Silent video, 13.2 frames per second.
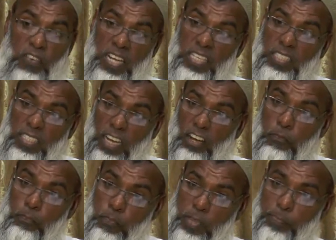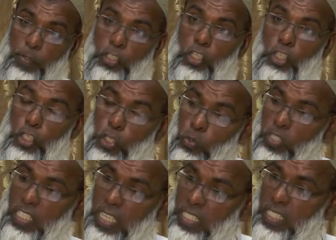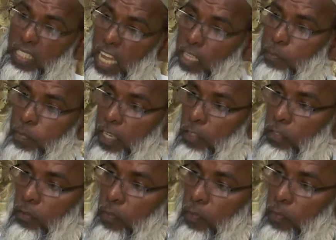first set of people to use this statement